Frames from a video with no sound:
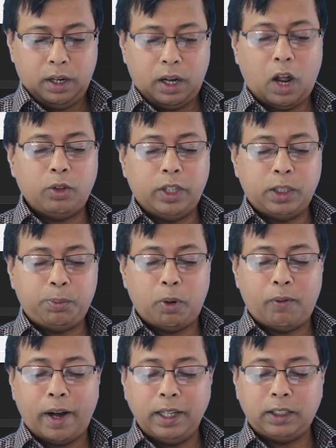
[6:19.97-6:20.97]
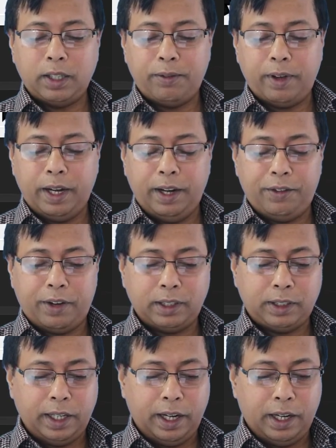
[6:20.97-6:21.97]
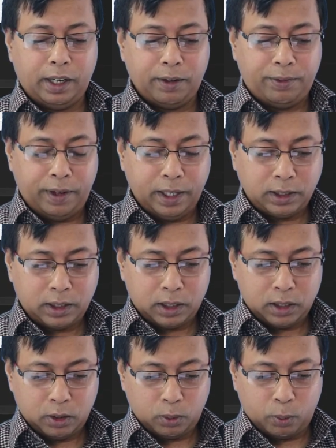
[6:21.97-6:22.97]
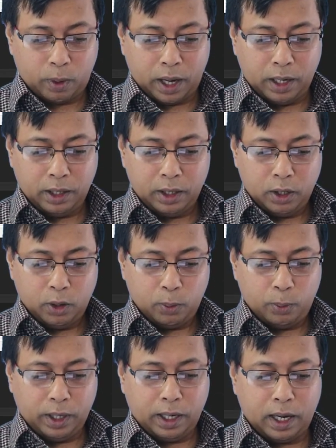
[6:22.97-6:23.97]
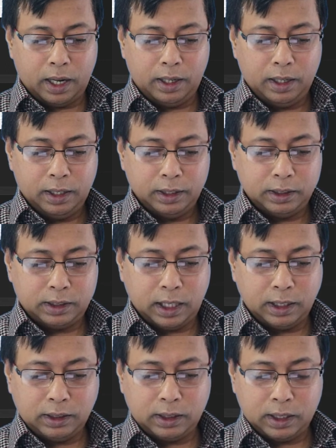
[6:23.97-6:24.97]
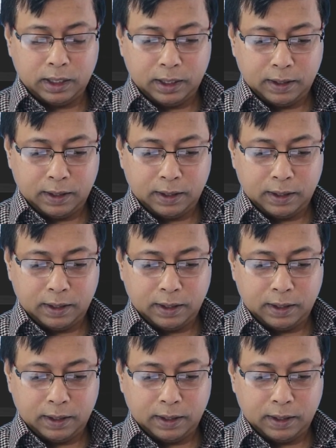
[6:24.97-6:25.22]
Now this provides a very interesting interface where we can just